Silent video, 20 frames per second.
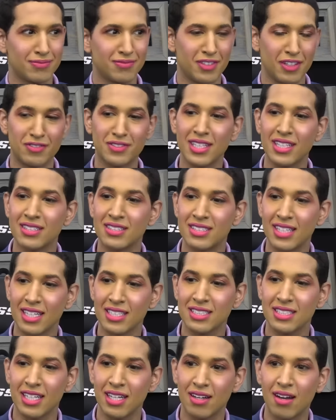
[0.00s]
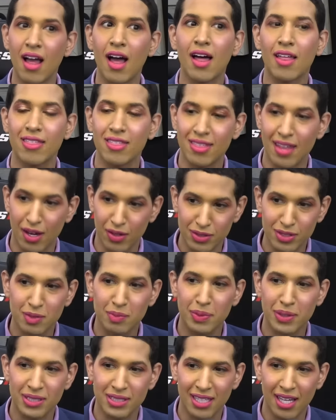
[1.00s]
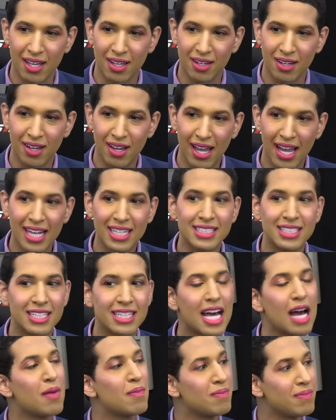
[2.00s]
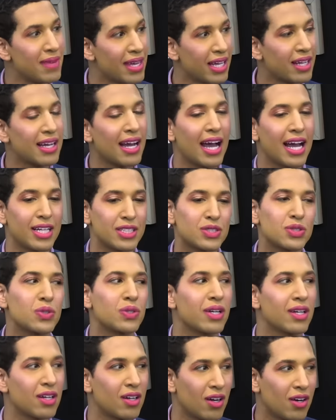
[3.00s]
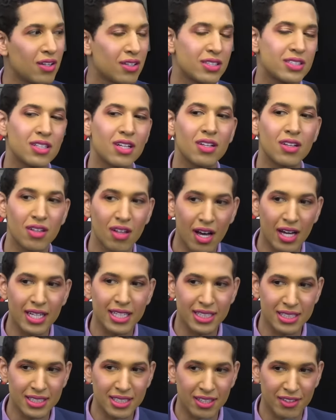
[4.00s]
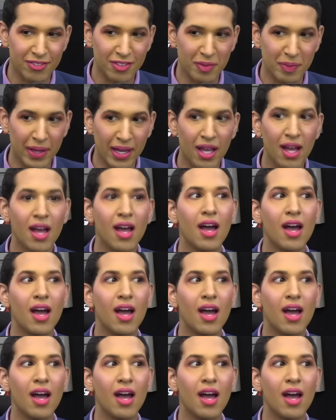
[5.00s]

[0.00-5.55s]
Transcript: 15, 16? A thousand percent. And did that make high school and college a lot easier for me?